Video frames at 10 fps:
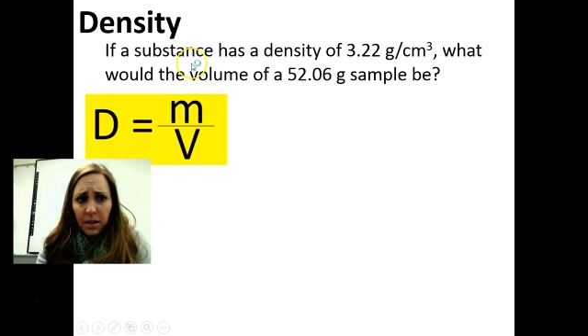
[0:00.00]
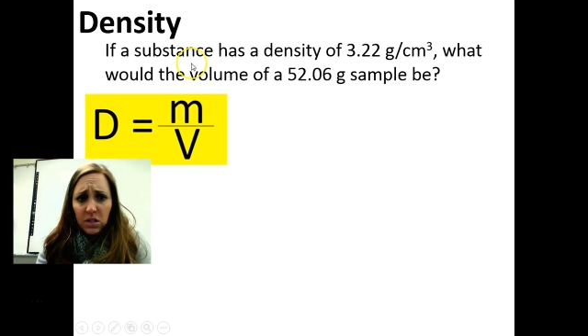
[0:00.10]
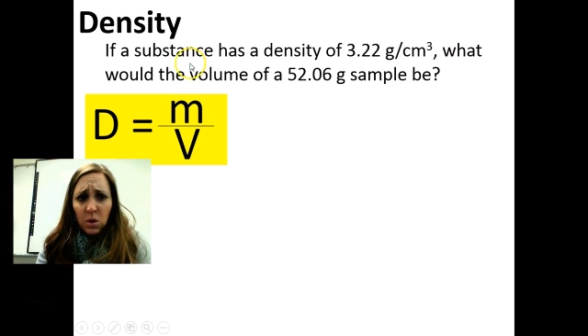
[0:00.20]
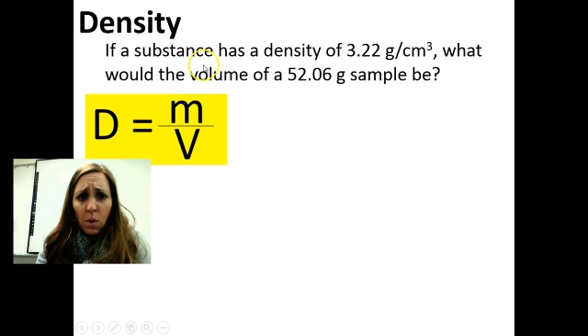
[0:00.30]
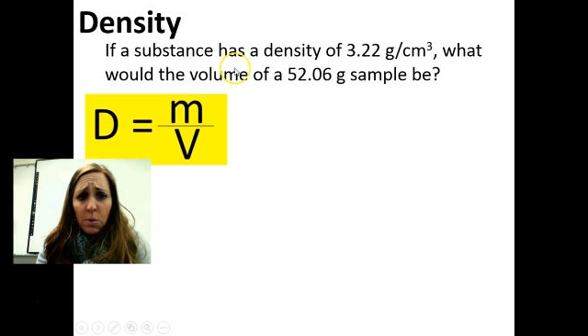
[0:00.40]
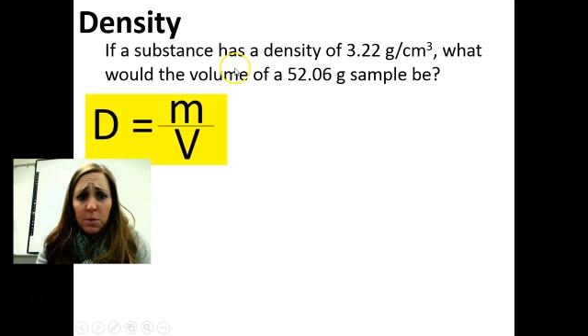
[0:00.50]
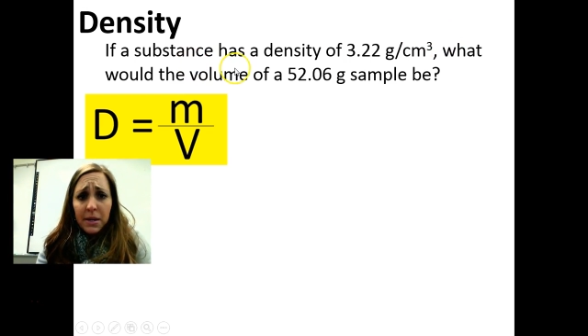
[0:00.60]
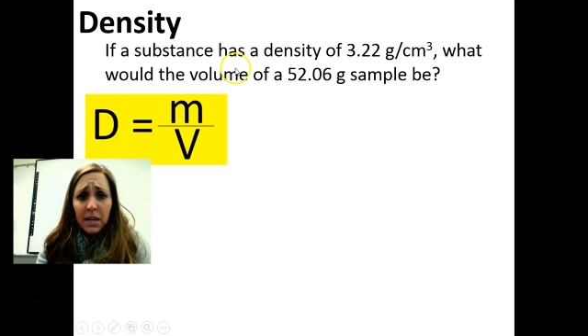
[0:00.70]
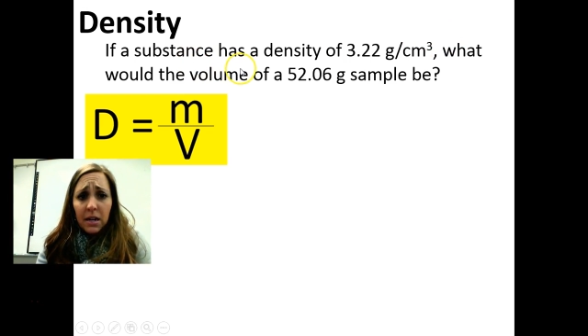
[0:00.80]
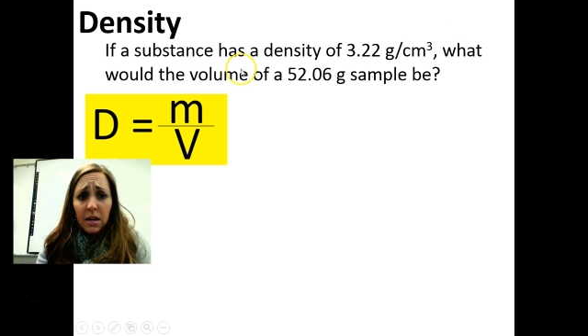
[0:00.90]
And so what would
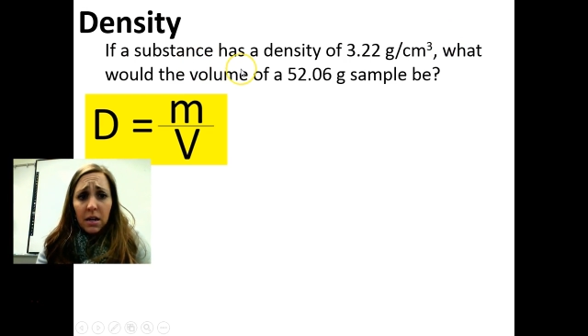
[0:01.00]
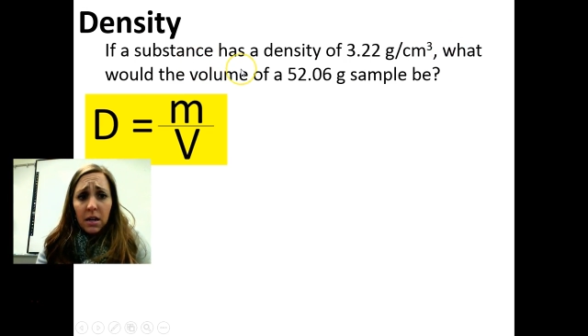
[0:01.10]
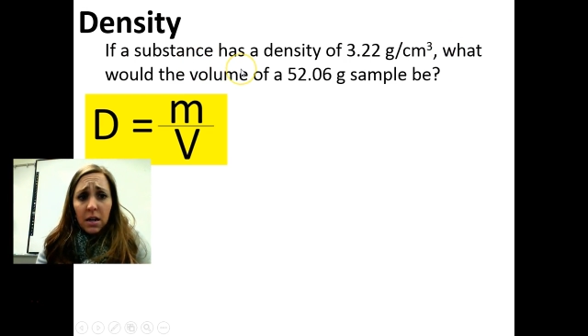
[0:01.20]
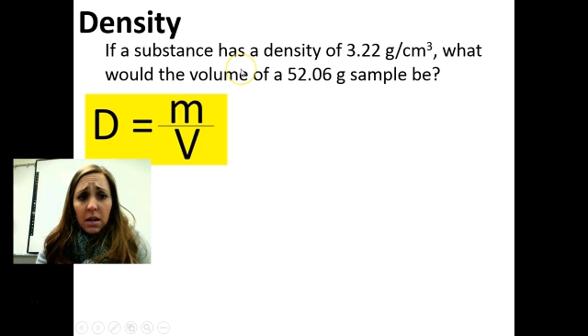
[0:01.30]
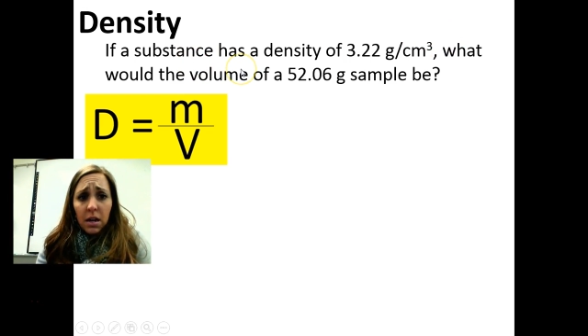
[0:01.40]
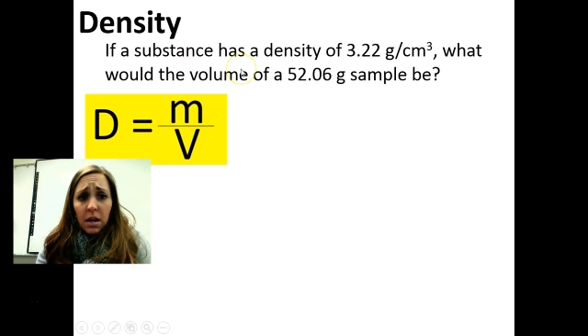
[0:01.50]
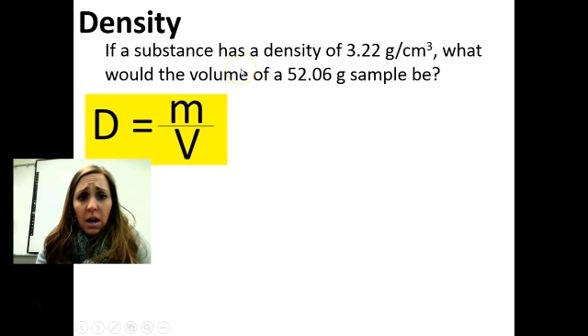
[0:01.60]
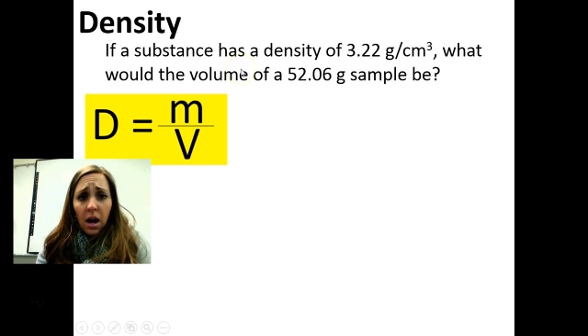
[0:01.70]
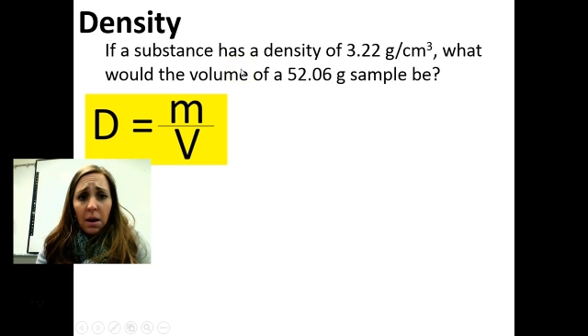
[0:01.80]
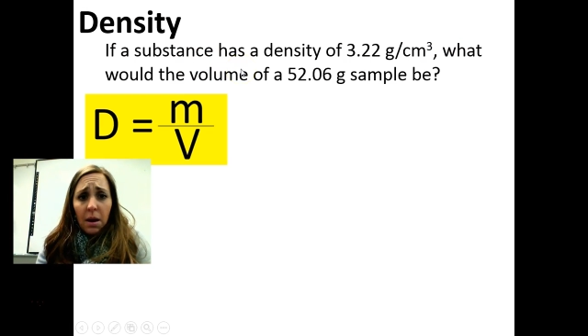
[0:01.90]
be
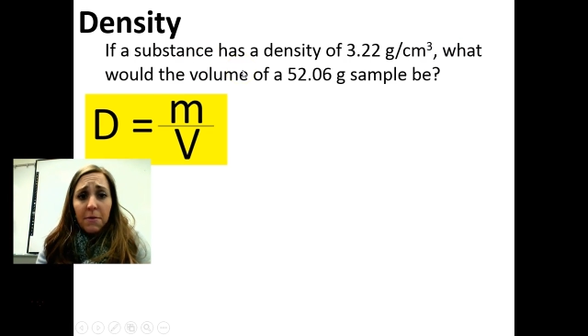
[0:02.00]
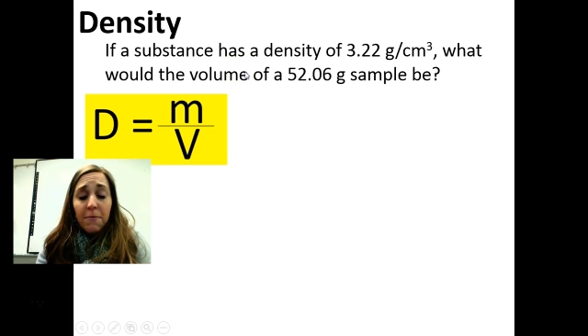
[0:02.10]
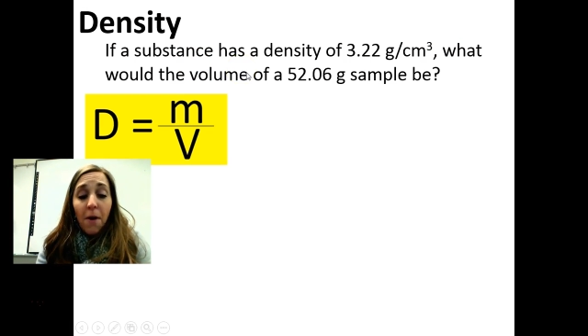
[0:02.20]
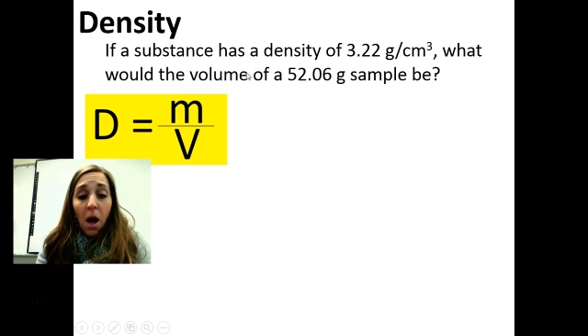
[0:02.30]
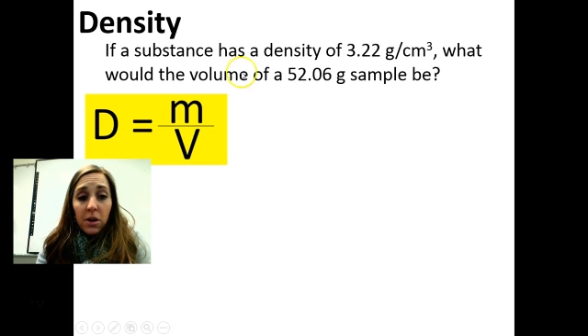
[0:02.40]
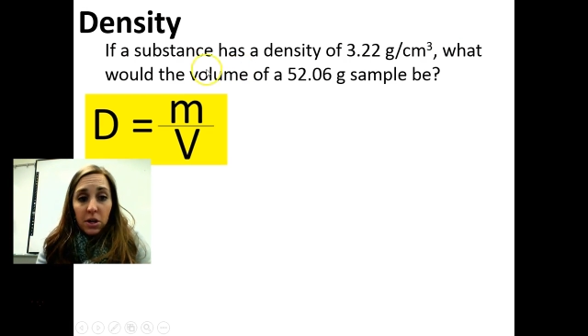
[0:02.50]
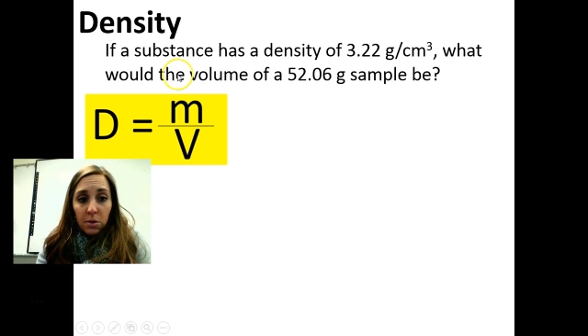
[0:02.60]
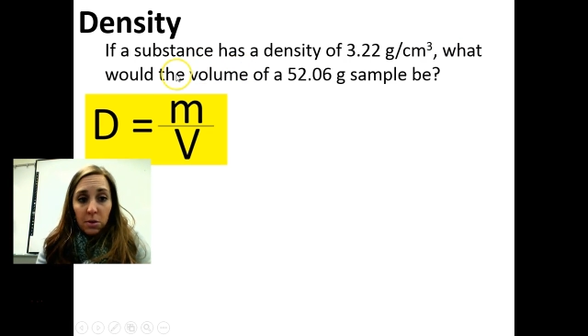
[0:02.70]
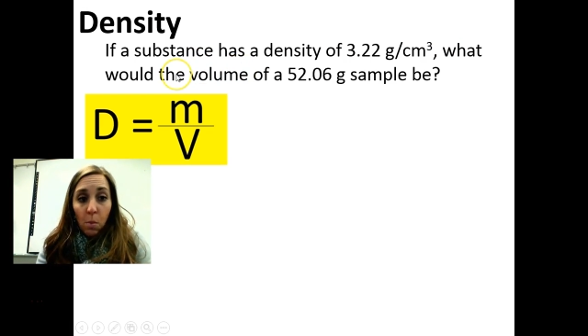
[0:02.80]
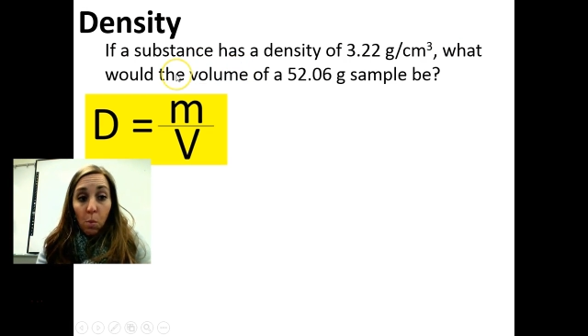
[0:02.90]
the
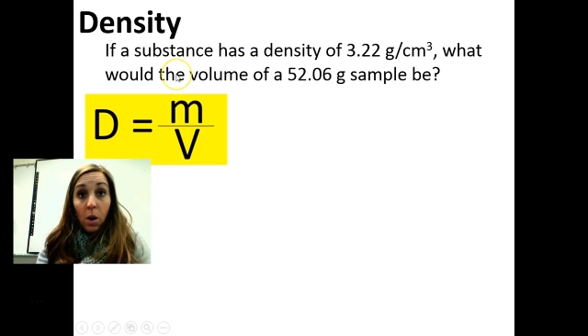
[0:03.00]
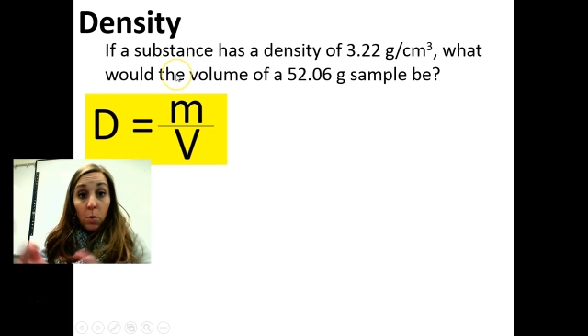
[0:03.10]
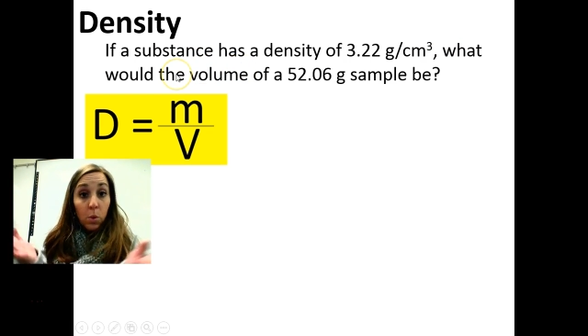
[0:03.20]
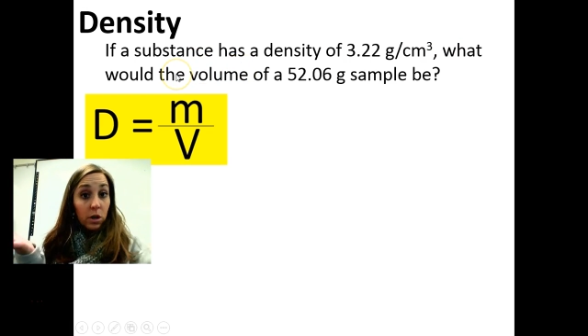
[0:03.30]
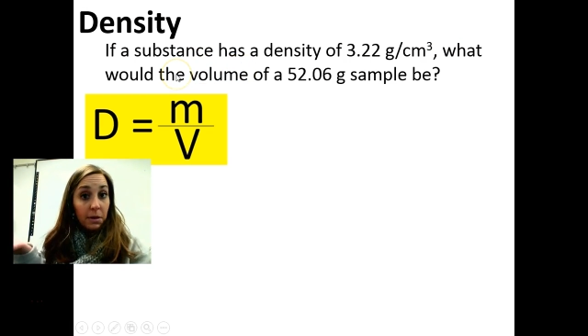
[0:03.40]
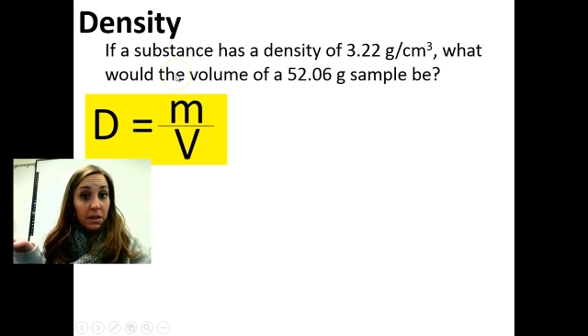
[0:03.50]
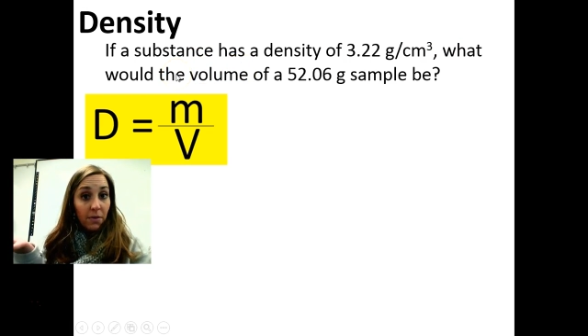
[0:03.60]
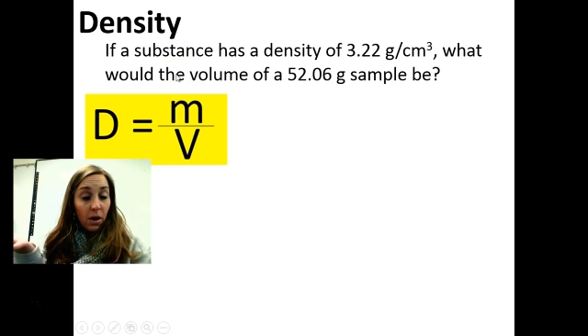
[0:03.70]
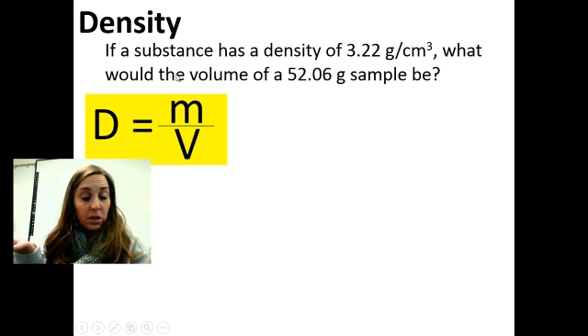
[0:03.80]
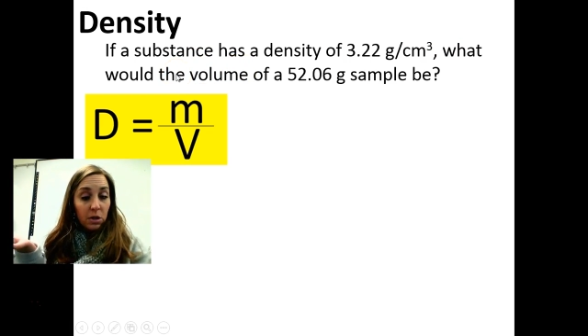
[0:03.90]
volume? What would be the
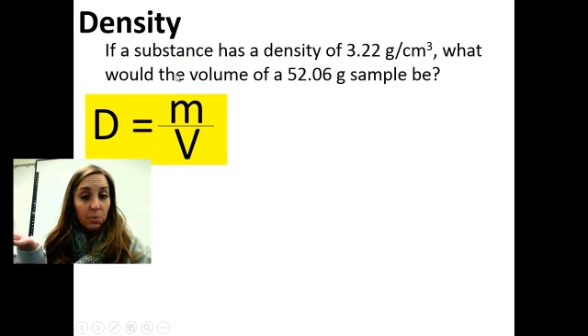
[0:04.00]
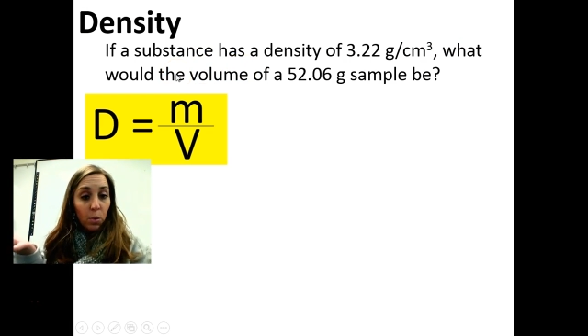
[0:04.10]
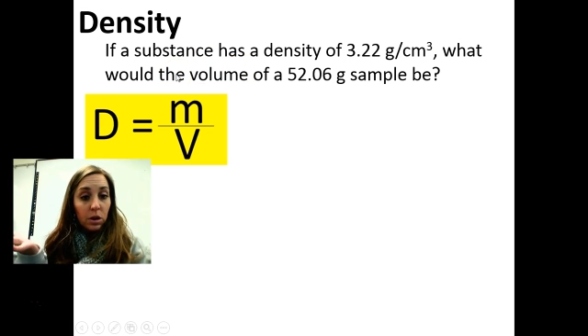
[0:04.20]
volume?